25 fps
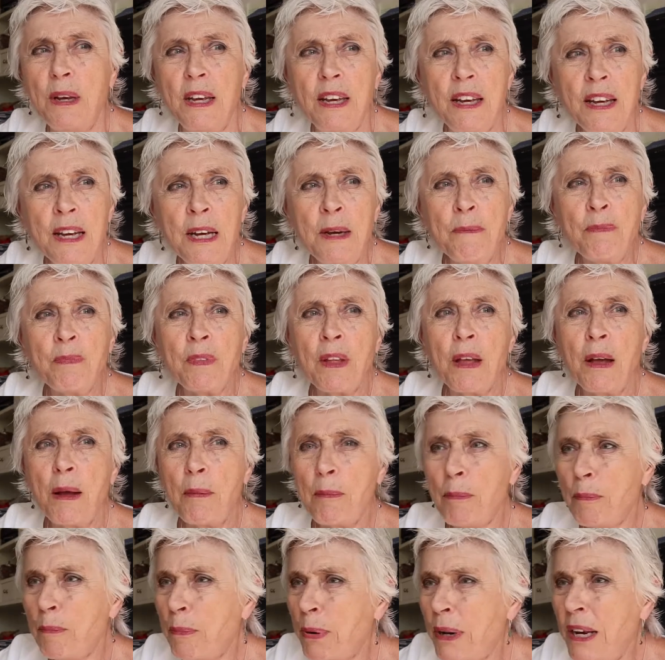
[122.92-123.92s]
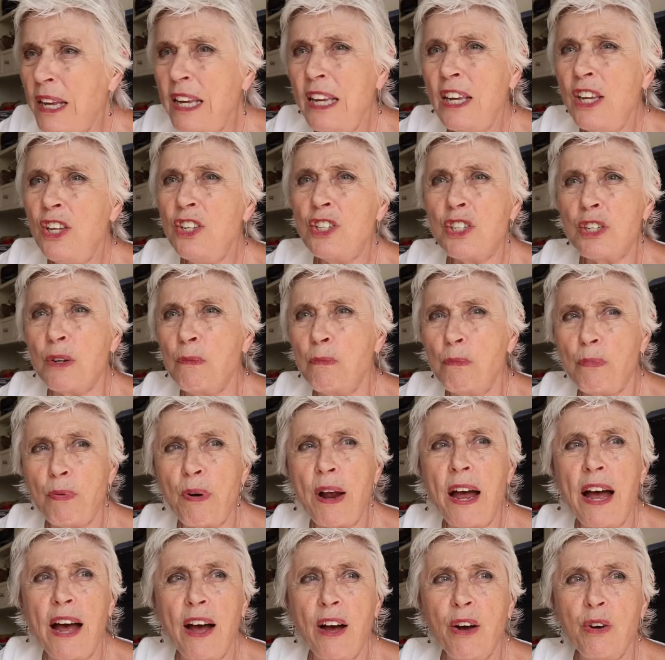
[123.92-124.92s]
be pleased and
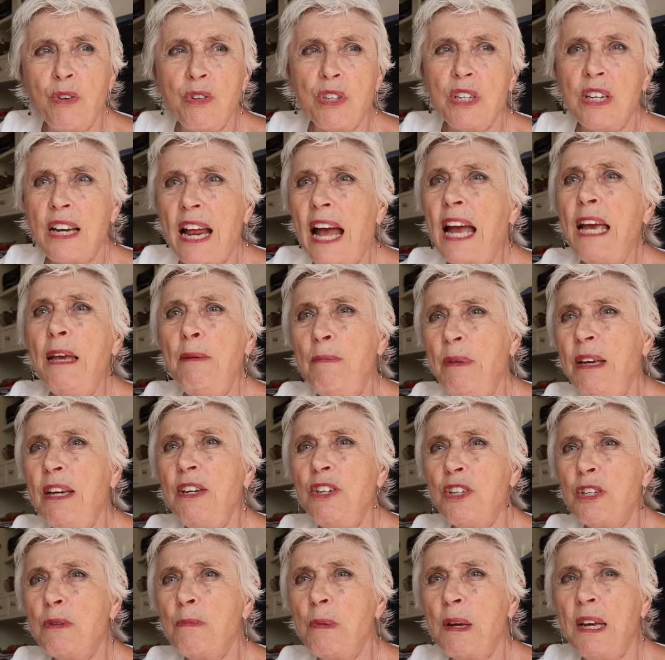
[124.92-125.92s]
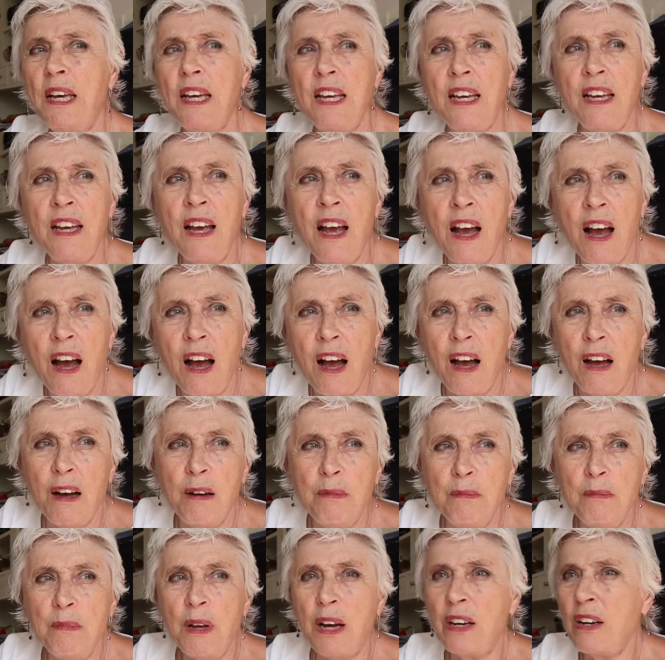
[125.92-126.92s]
proud at aiming to be
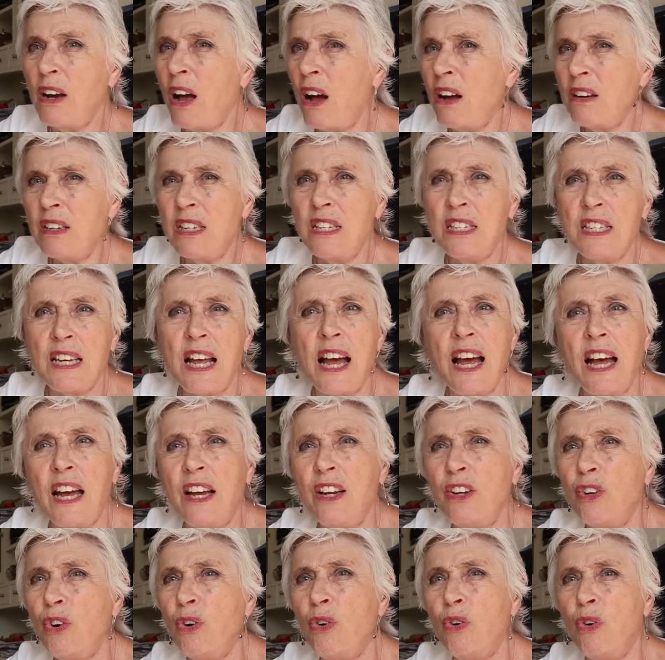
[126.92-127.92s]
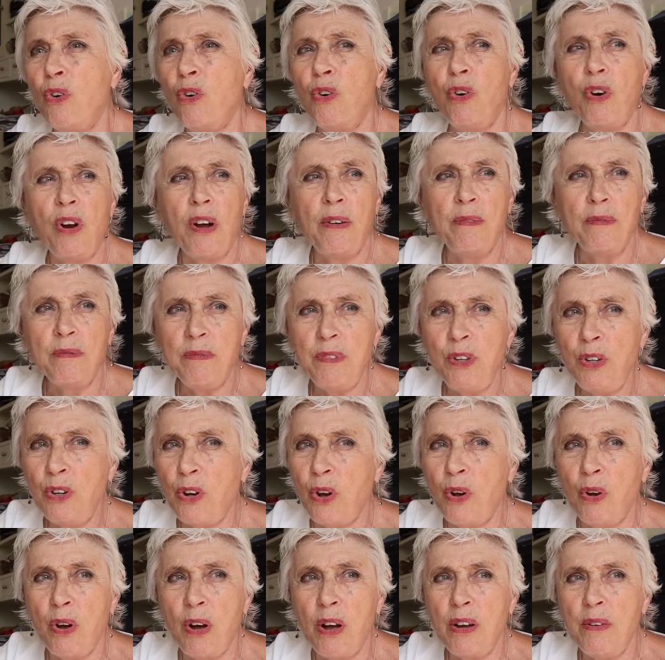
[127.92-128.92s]
an artisan, or
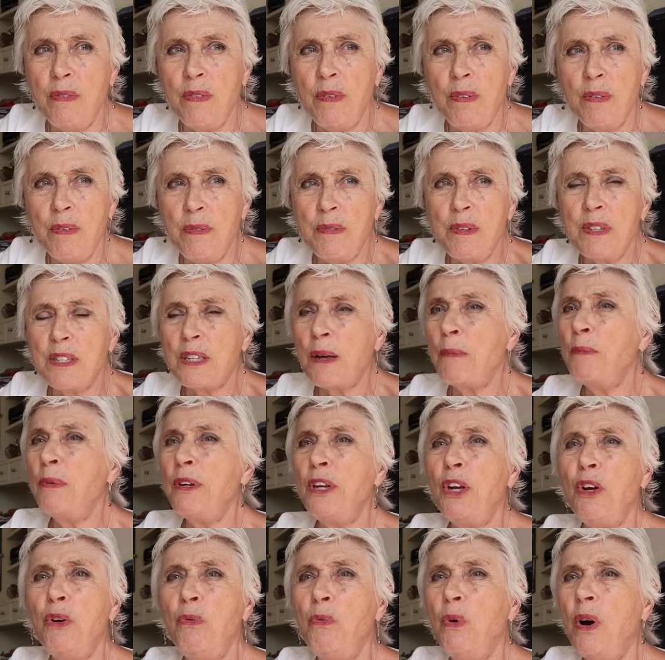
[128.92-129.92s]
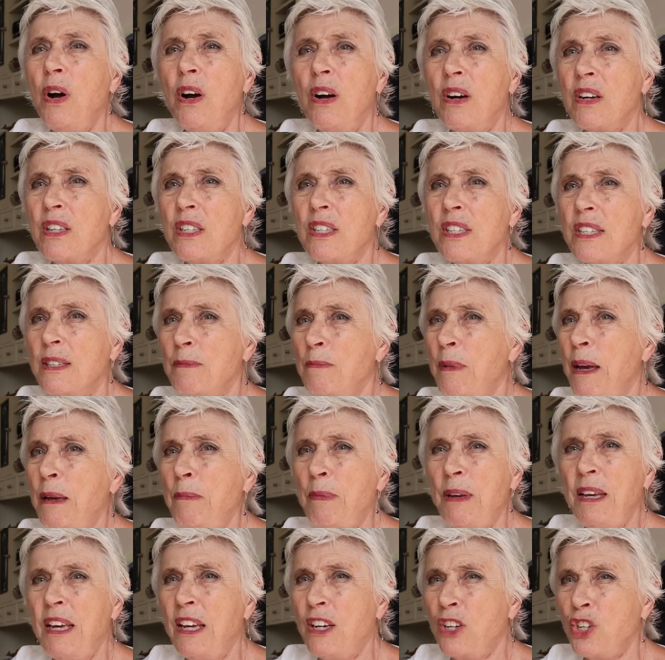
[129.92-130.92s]
somebody who works
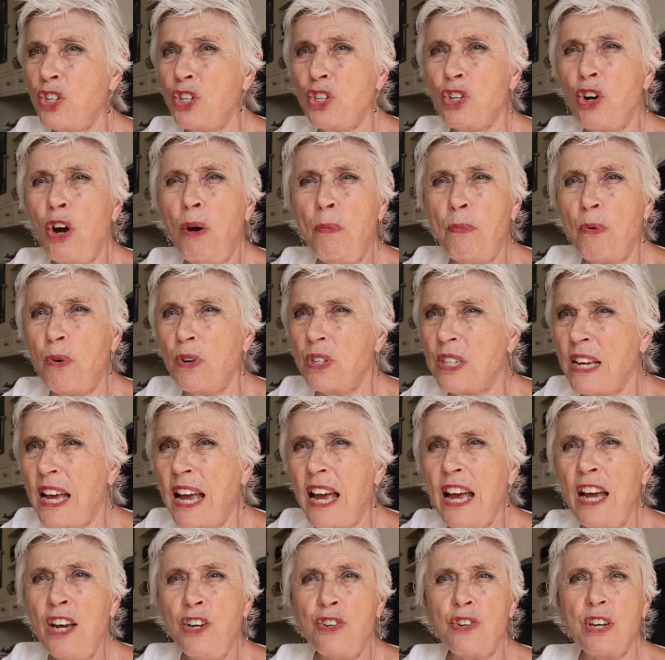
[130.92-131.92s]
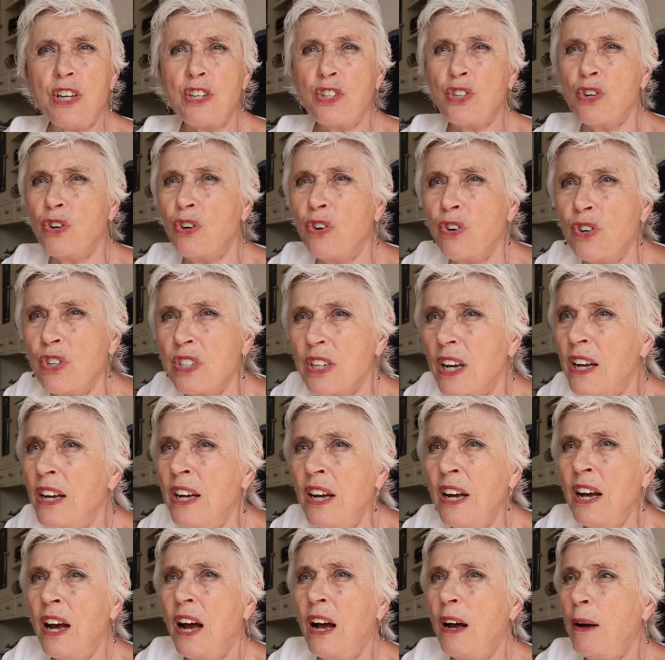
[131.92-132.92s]
maybe in a shop or as a hairdresser or as
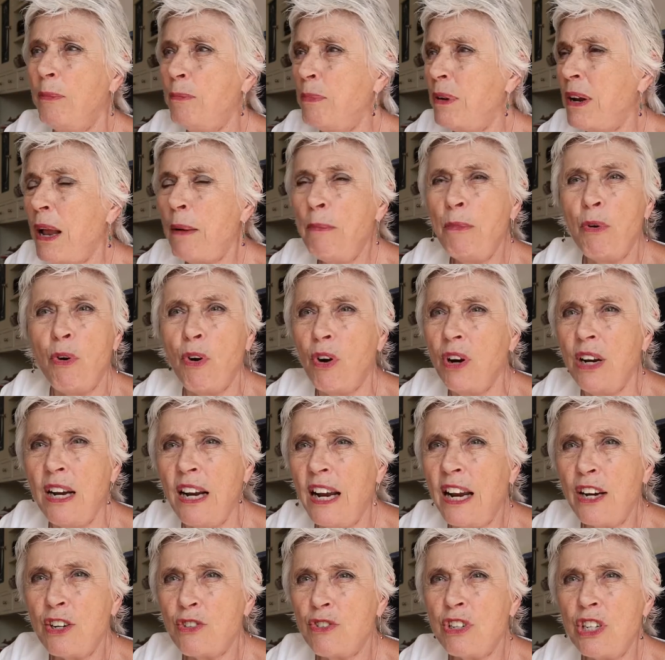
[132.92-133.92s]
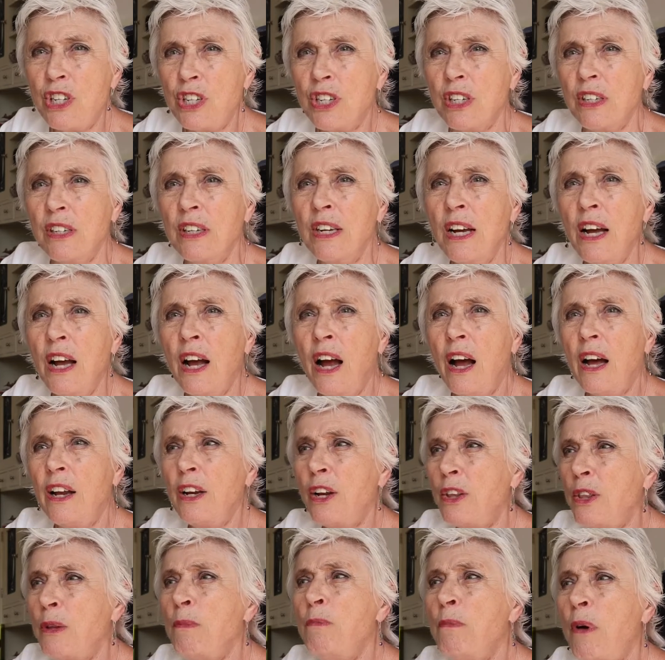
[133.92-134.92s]
a plumber or an electrician.
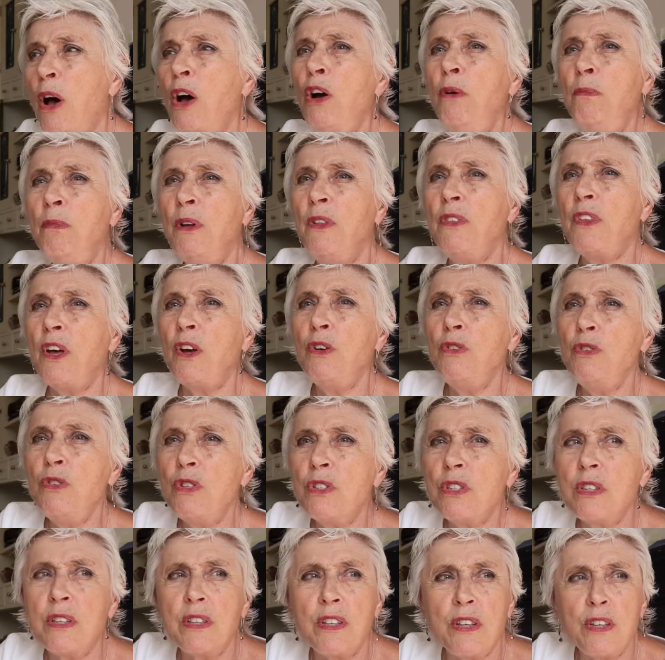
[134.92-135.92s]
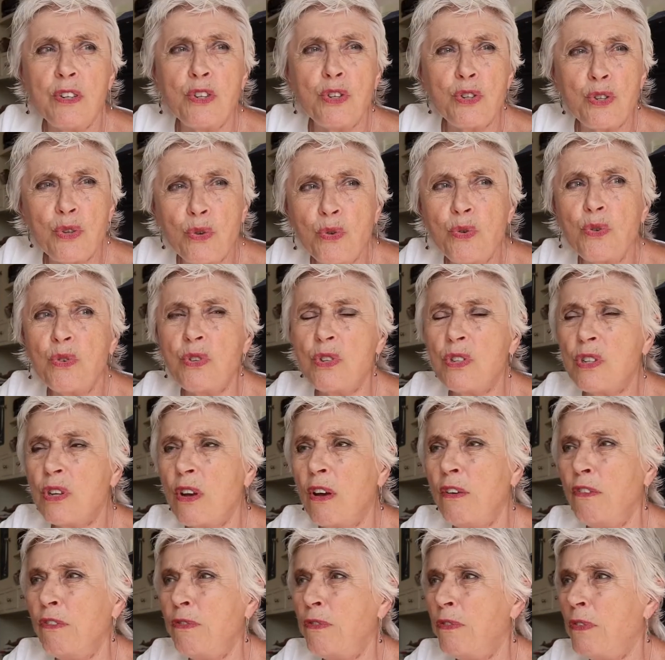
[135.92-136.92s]
And at the moment, those sorts
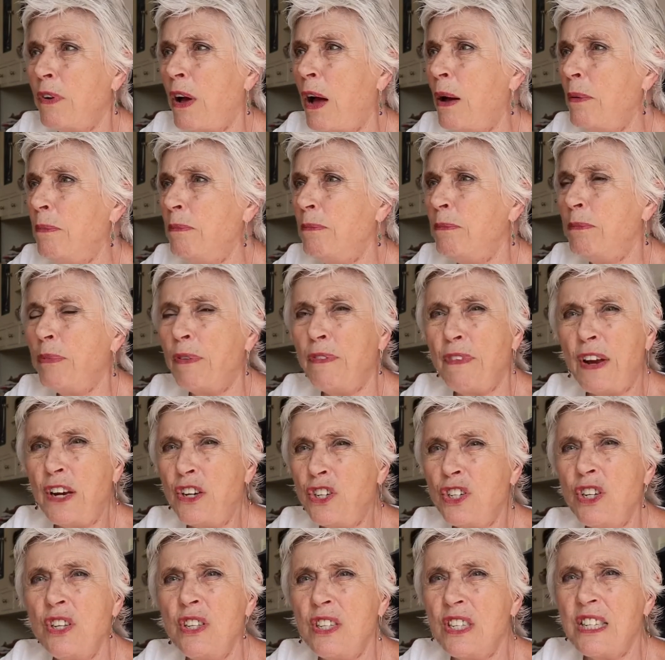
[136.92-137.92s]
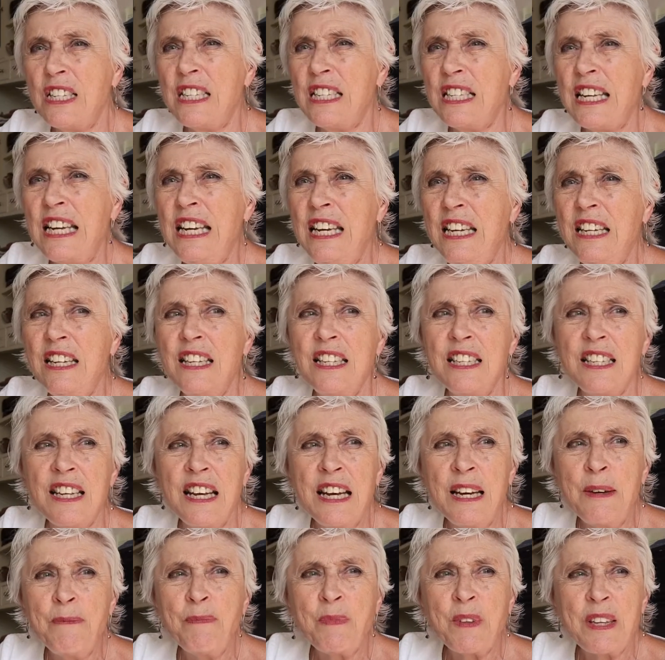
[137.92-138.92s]
of professions are seen as
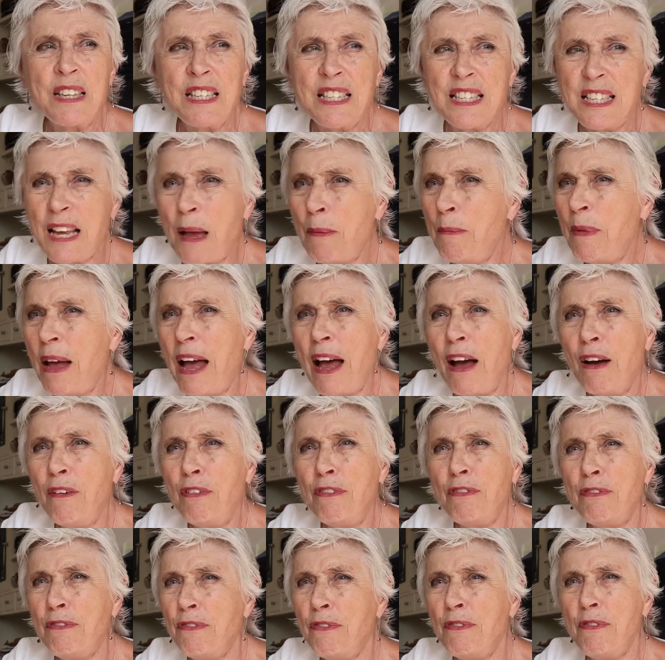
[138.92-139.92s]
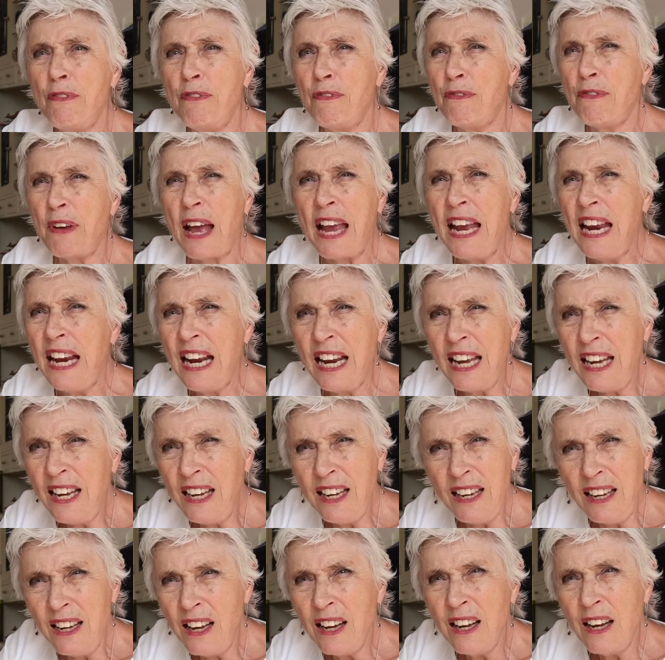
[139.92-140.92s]
somehow failing.